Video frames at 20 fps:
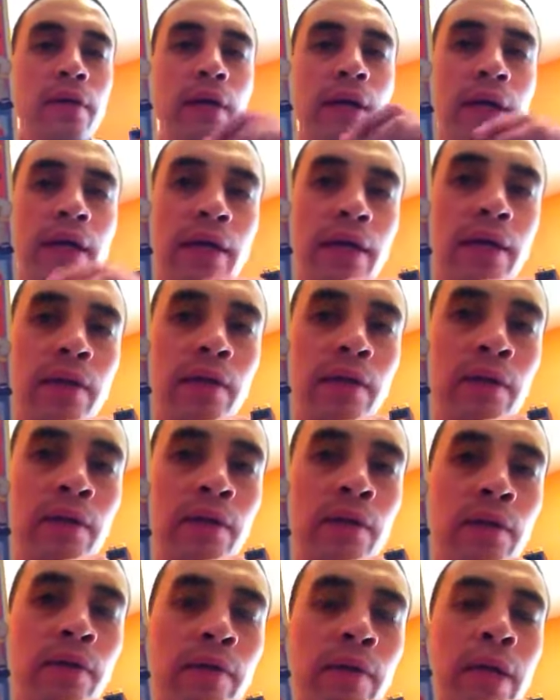
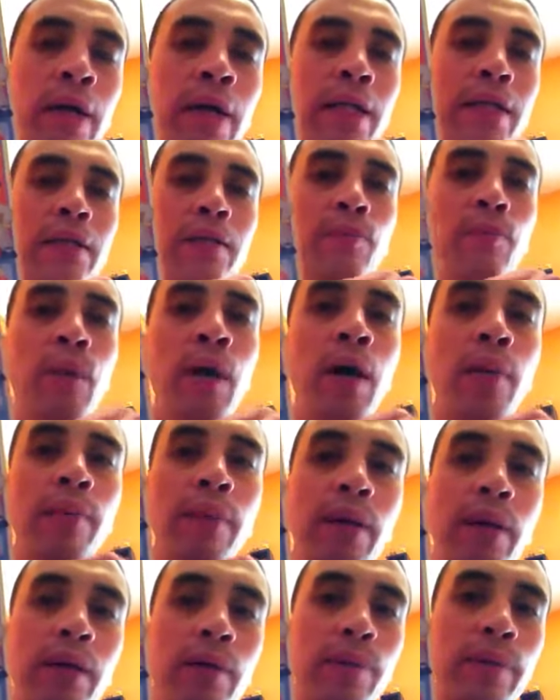and not as
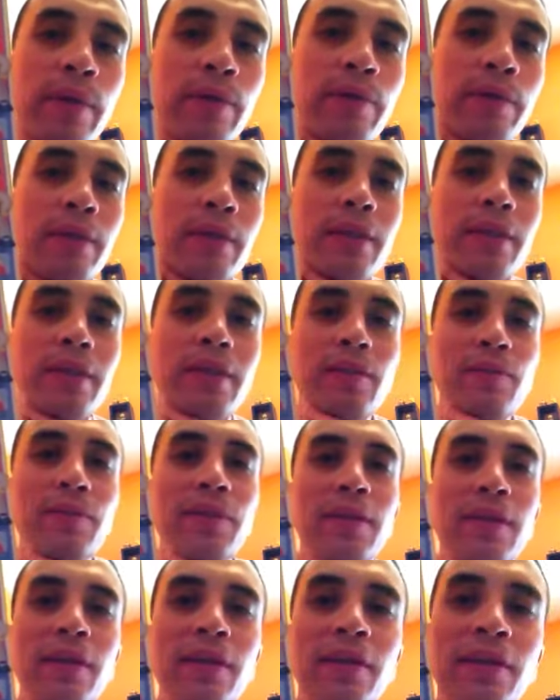potbelly appearance as some of
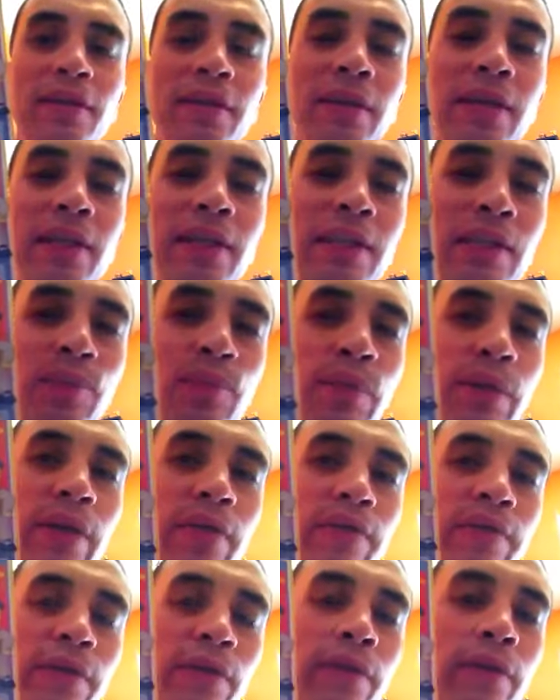the other
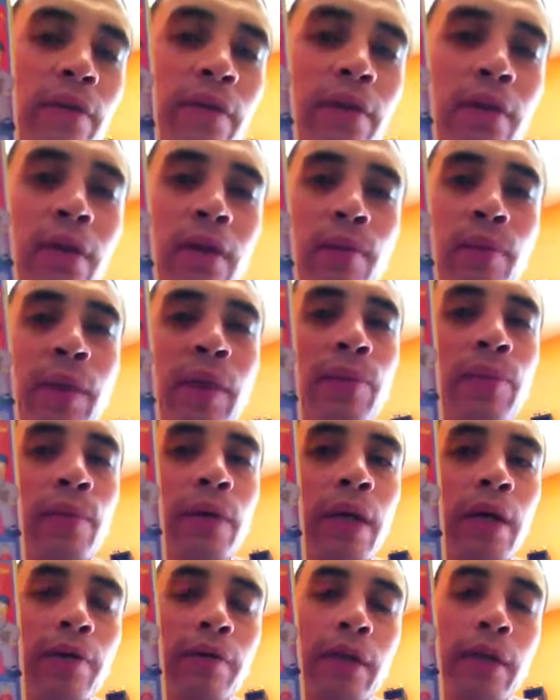Springfield
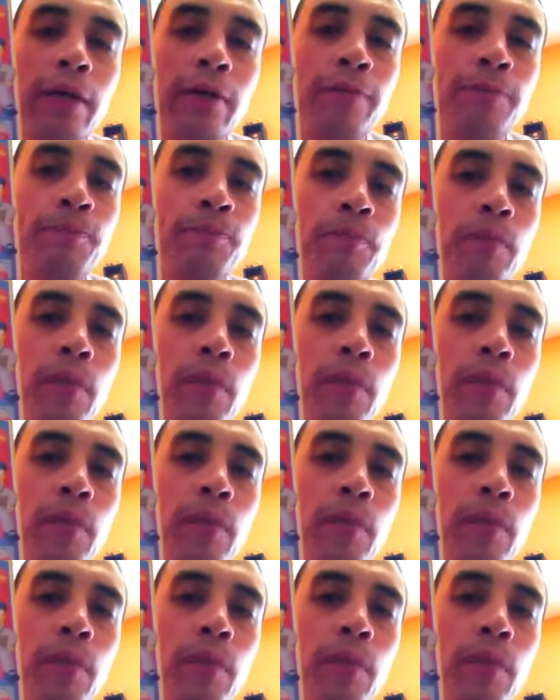people out there.